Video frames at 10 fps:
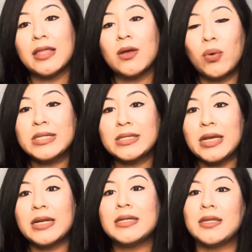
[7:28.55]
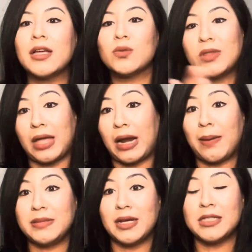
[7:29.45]
Quizlet does what that
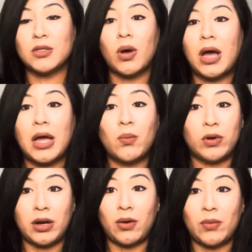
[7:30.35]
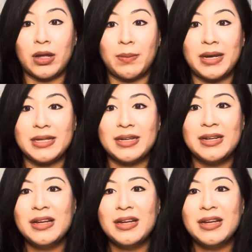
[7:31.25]
app does, so I would not recommend it,